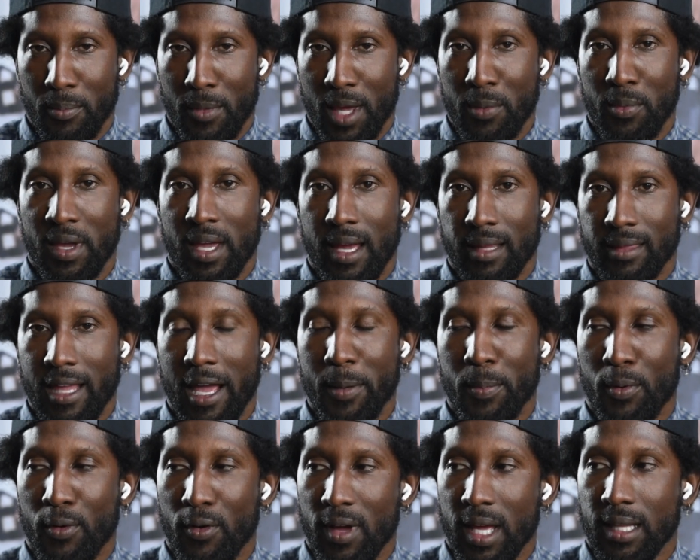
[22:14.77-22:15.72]
Maybe at that
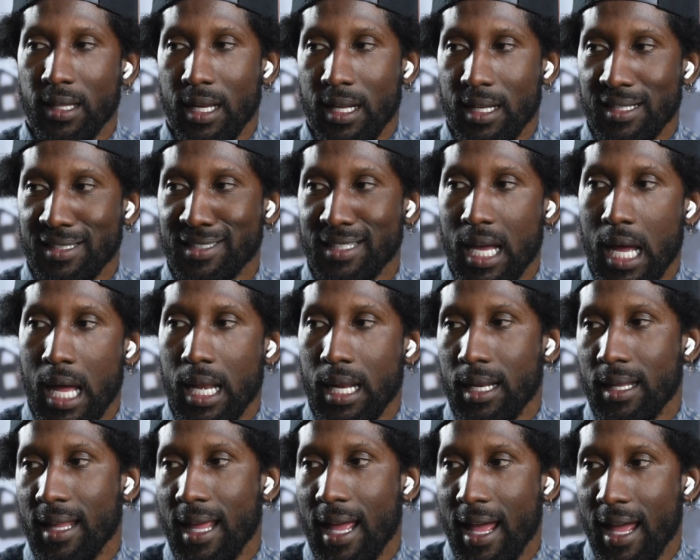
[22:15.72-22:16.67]
point they
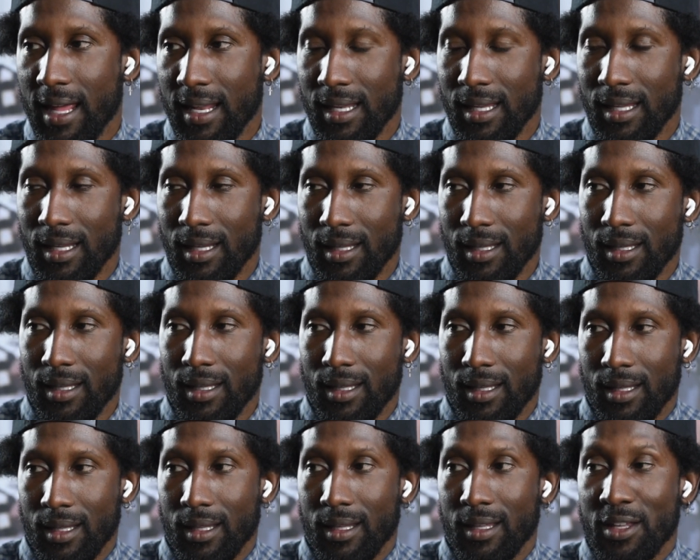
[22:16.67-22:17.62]
decided that
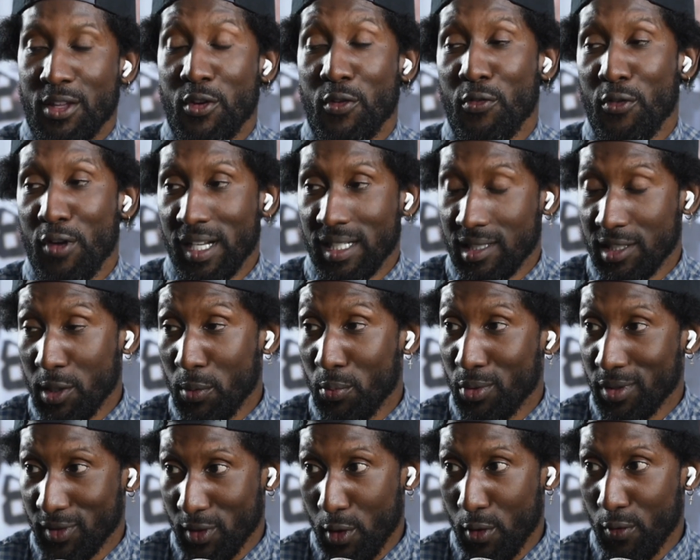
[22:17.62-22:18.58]
your friendship
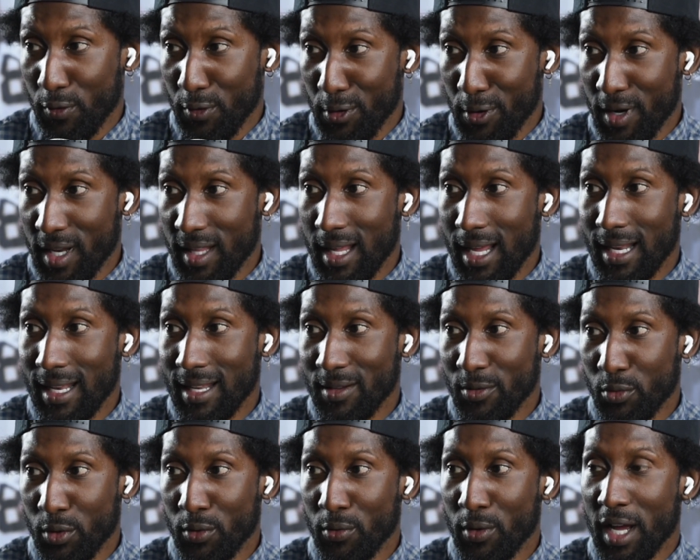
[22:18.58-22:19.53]
was over and they
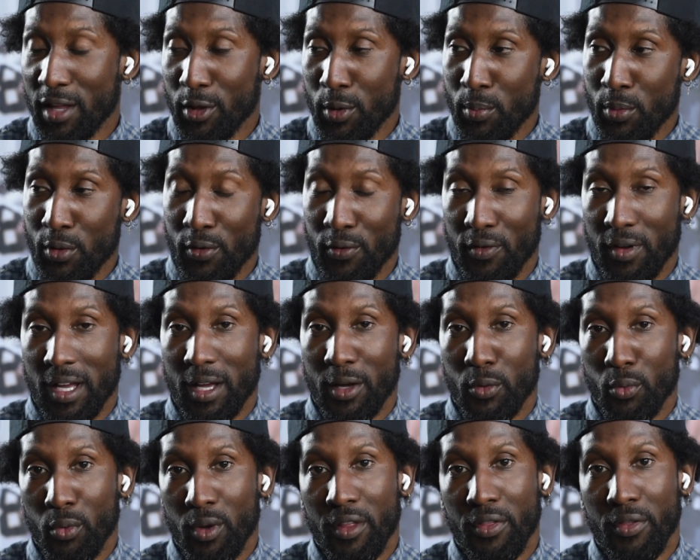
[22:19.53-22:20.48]
would rather move
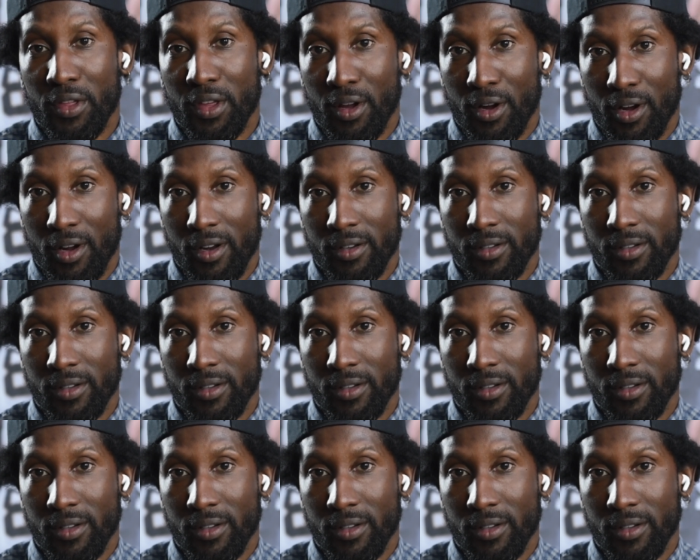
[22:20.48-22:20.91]
on with your